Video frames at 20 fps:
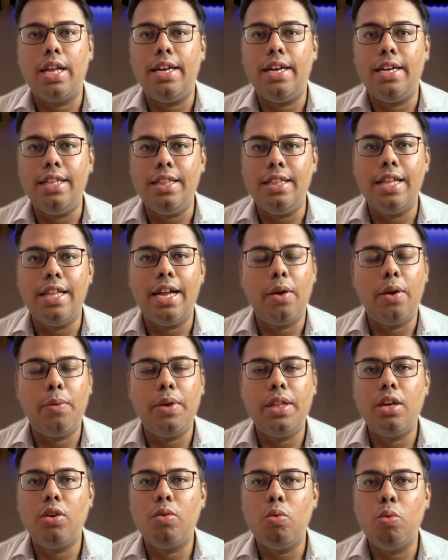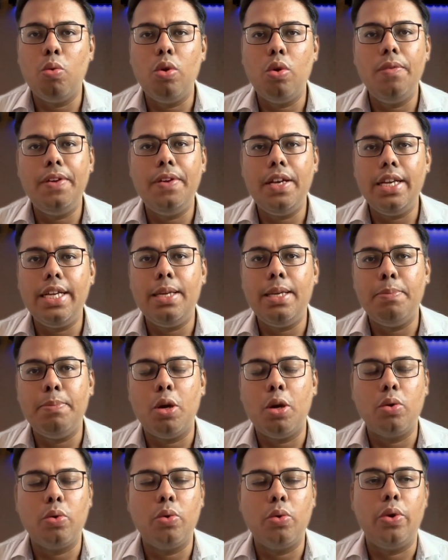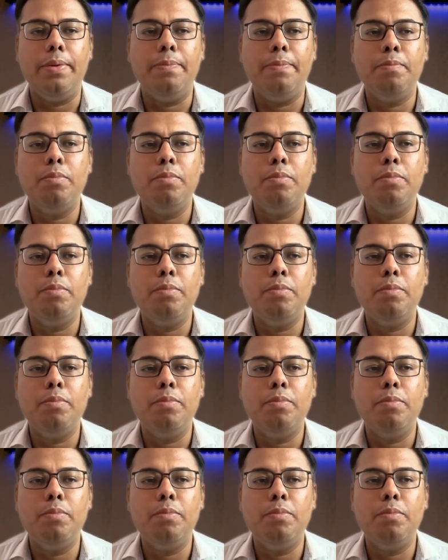In that way the code will keep on growing